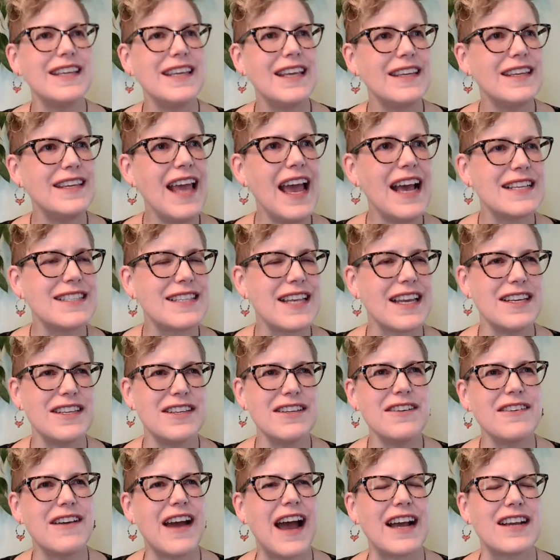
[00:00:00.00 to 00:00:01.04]
Yes, I
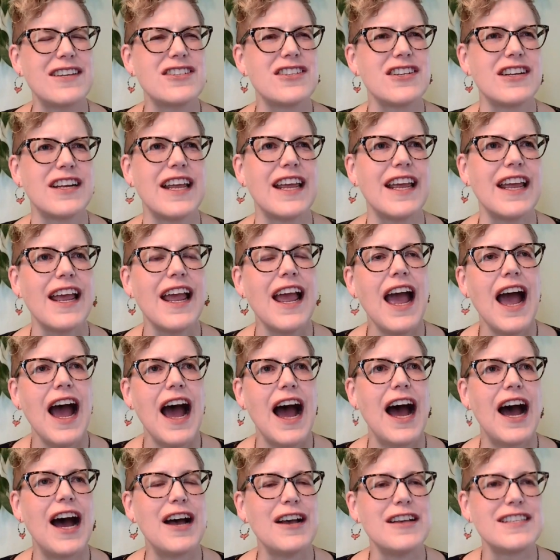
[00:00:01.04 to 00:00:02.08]
do actually.
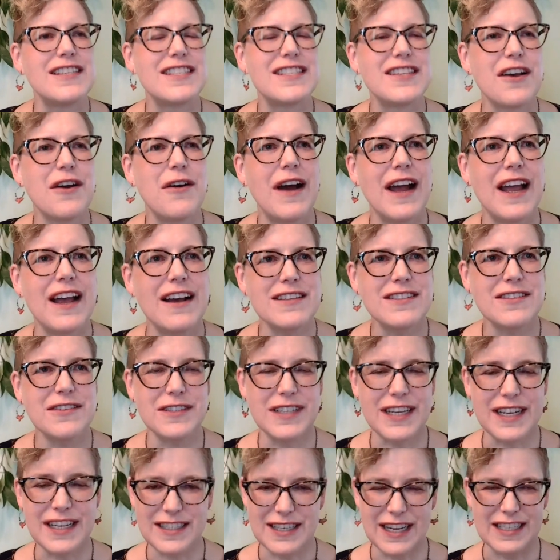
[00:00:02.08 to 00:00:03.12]
So I also
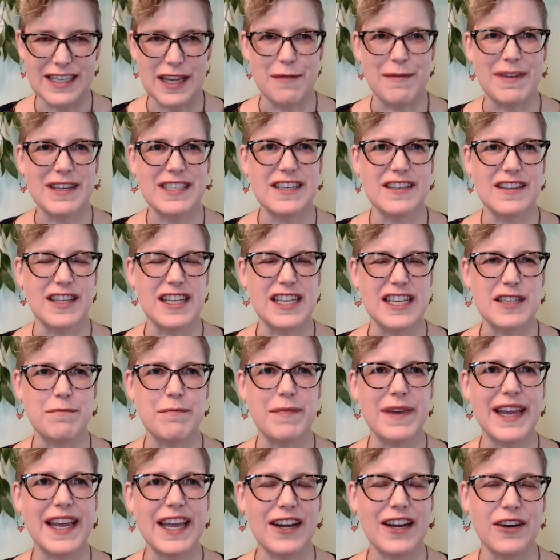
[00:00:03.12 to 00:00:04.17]
teach, as I mentioned, these
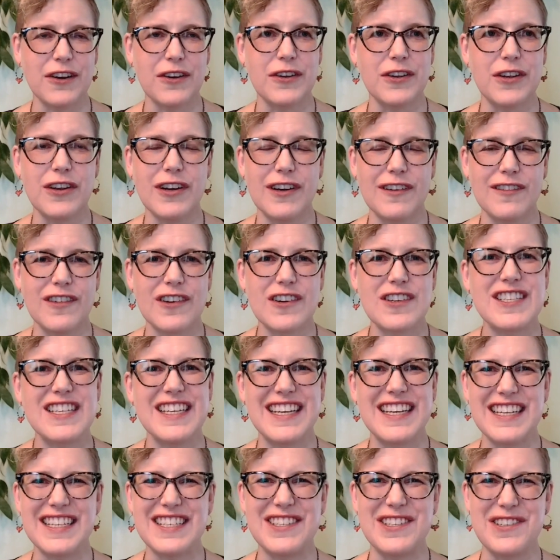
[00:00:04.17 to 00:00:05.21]
beginner
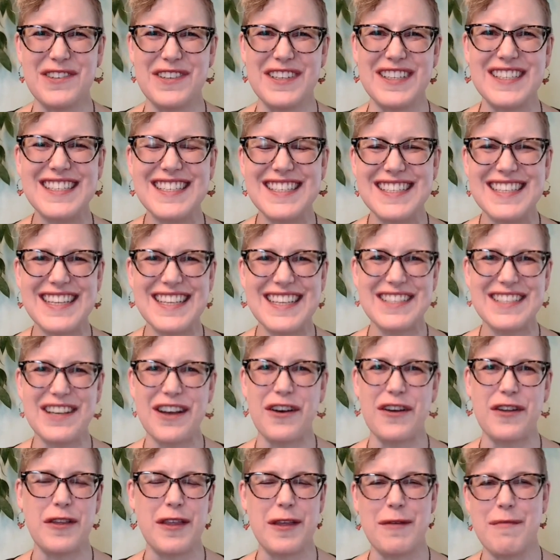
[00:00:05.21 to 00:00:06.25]
university students. So
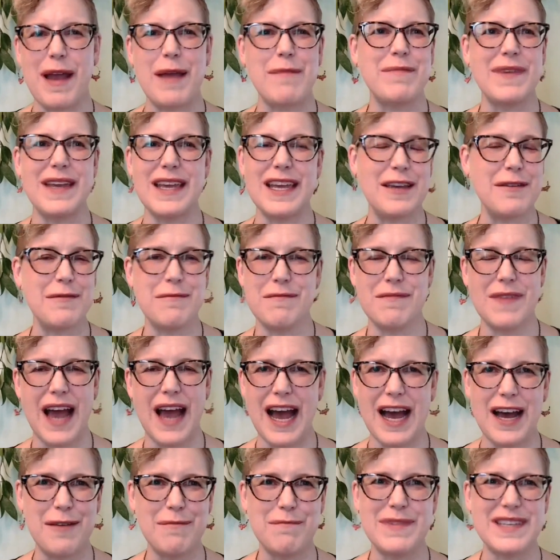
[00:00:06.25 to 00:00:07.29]
they might be
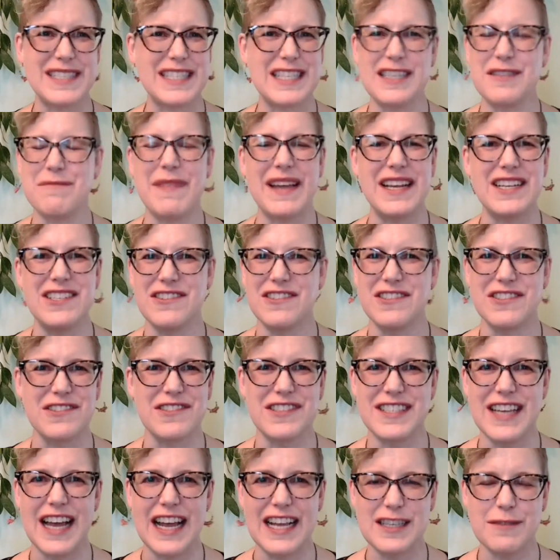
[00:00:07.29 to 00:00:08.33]
business majors or
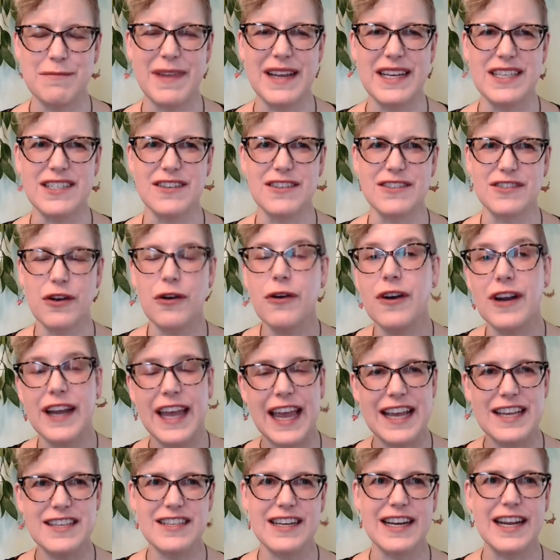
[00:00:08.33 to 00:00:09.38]
science majors, or
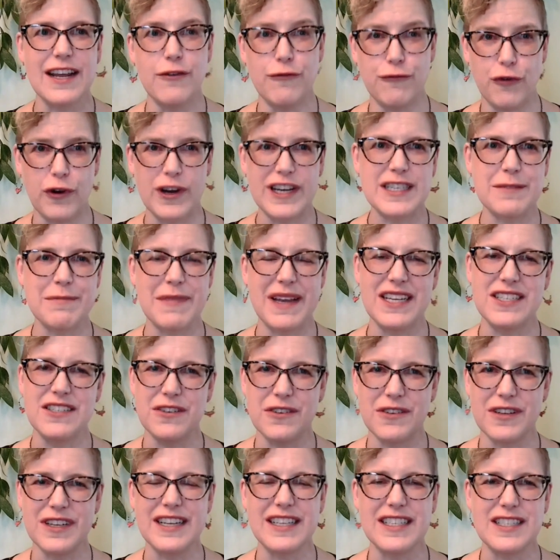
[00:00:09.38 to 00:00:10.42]
occasionally a voice major
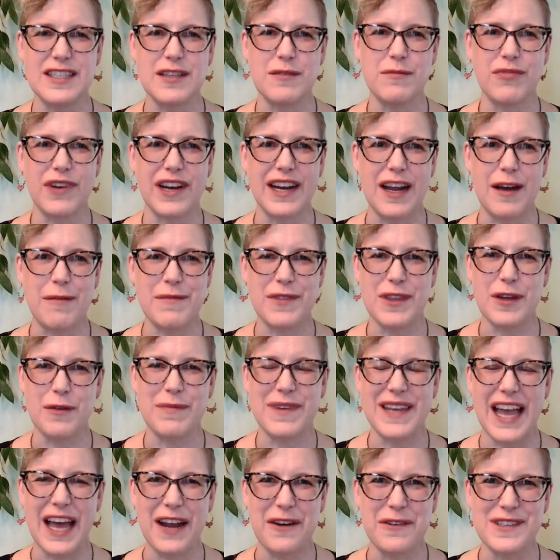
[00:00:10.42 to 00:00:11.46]
who needs to bring up their
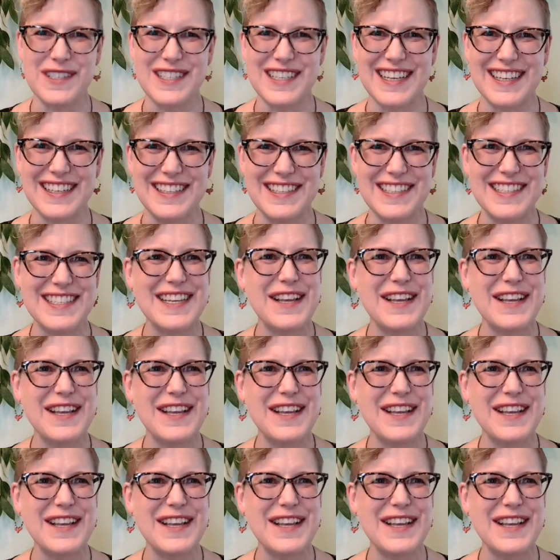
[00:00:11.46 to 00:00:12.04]
piano skills.